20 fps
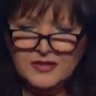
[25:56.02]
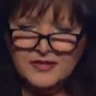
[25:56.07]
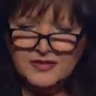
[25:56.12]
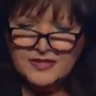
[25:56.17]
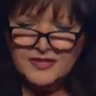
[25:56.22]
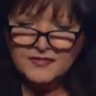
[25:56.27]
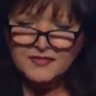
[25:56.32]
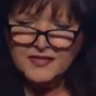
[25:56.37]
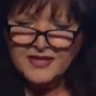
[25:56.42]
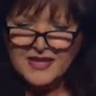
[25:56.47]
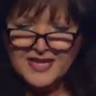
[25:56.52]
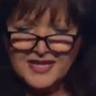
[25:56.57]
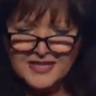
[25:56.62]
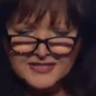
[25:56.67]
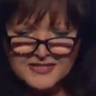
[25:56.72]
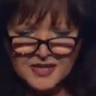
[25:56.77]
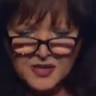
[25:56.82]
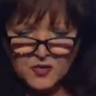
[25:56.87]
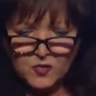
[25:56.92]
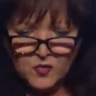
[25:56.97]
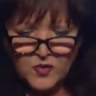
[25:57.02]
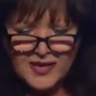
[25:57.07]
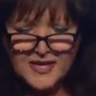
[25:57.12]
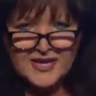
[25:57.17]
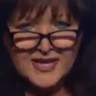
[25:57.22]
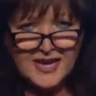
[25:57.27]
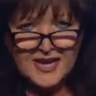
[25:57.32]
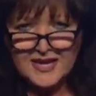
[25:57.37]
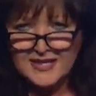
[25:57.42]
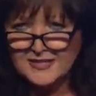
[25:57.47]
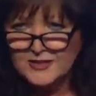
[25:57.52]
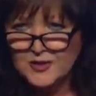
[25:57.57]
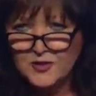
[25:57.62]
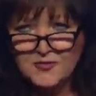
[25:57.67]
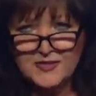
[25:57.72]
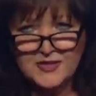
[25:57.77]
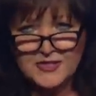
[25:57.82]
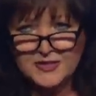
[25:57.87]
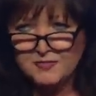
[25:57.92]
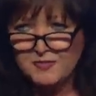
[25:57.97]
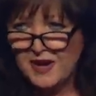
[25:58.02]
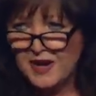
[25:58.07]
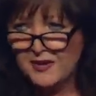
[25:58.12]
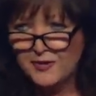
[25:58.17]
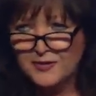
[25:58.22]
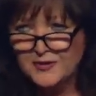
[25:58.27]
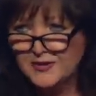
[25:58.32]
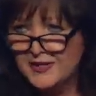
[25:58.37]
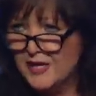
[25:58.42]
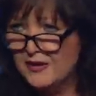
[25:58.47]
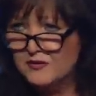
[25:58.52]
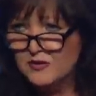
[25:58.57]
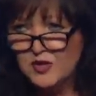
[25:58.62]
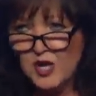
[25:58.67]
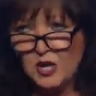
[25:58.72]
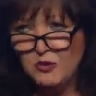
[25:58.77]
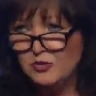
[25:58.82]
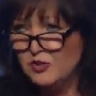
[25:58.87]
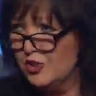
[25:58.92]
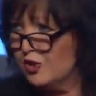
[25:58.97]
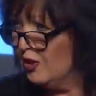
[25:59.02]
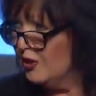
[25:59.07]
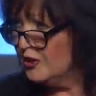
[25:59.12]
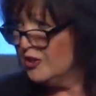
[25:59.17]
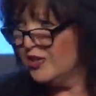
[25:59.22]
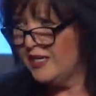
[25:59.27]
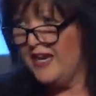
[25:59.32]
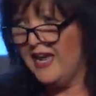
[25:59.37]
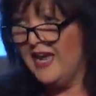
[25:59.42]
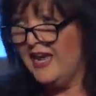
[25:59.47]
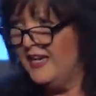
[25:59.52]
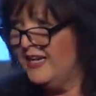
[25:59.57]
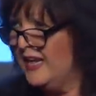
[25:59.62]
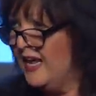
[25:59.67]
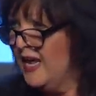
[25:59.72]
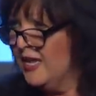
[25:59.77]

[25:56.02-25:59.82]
The thing is, we can't do this by ourselves. No church can.